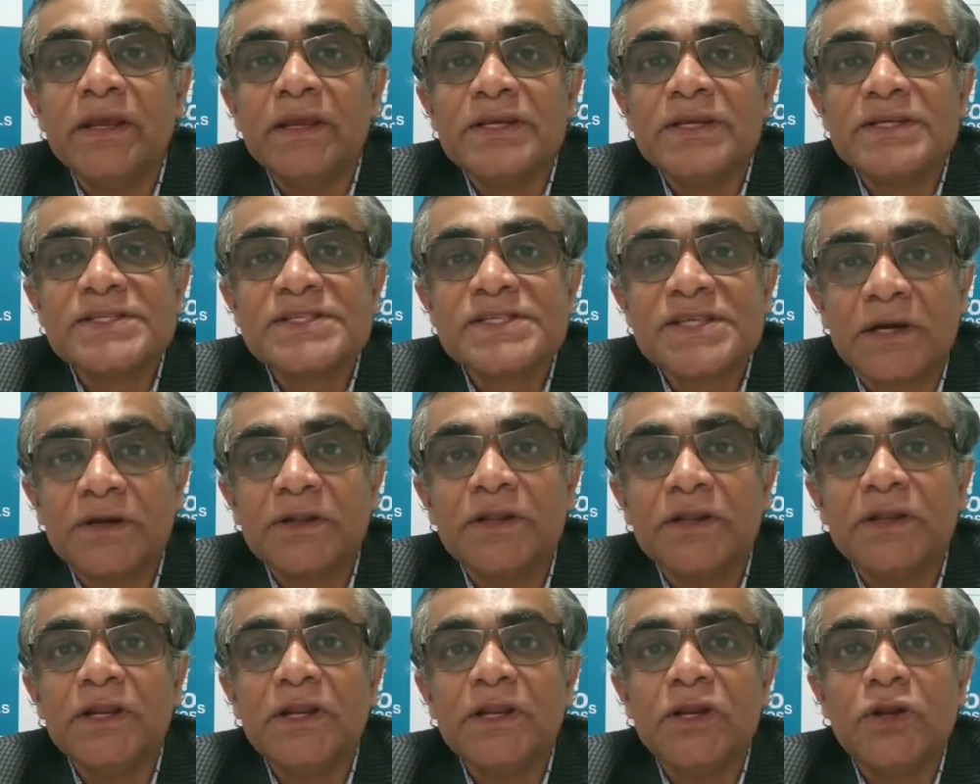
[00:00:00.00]

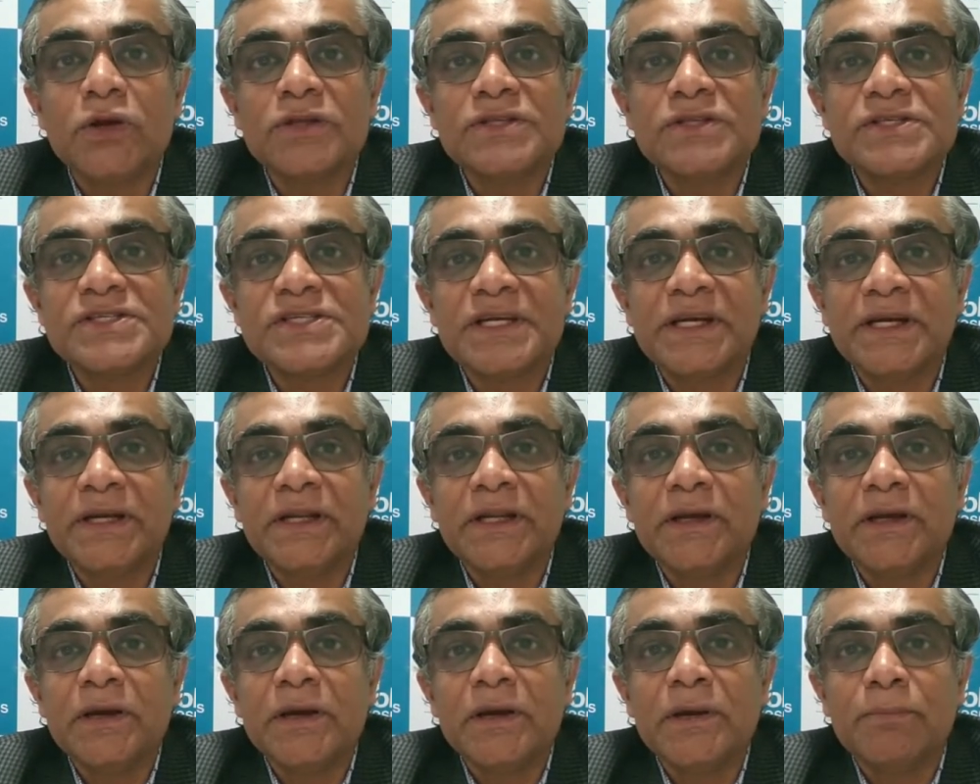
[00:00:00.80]
sudden in
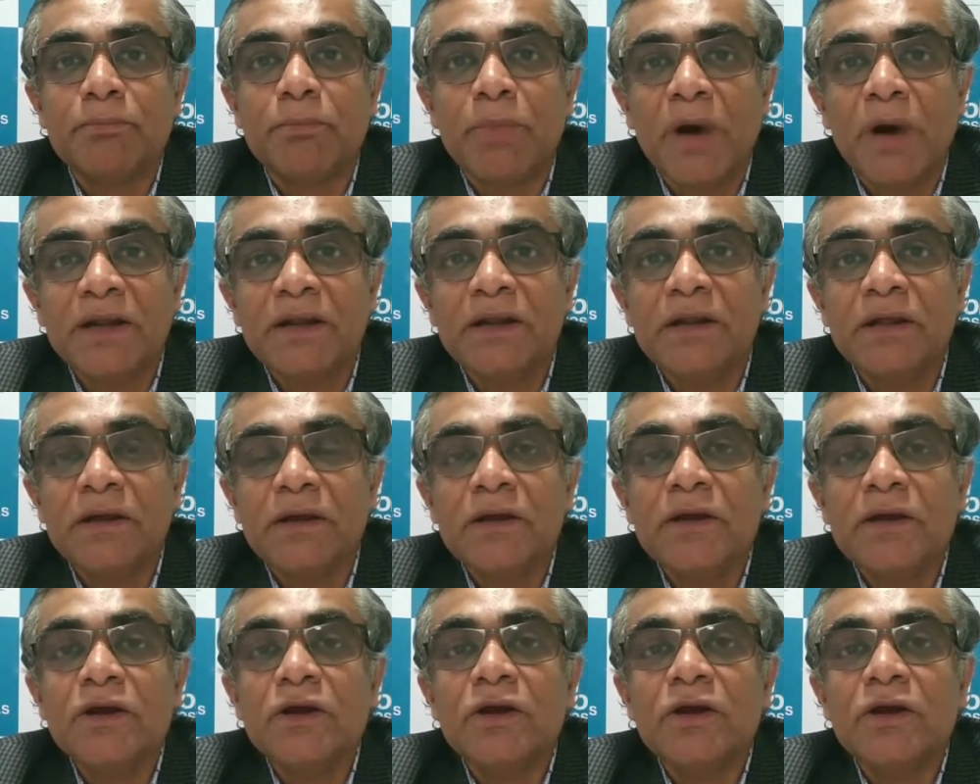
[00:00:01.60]
onset but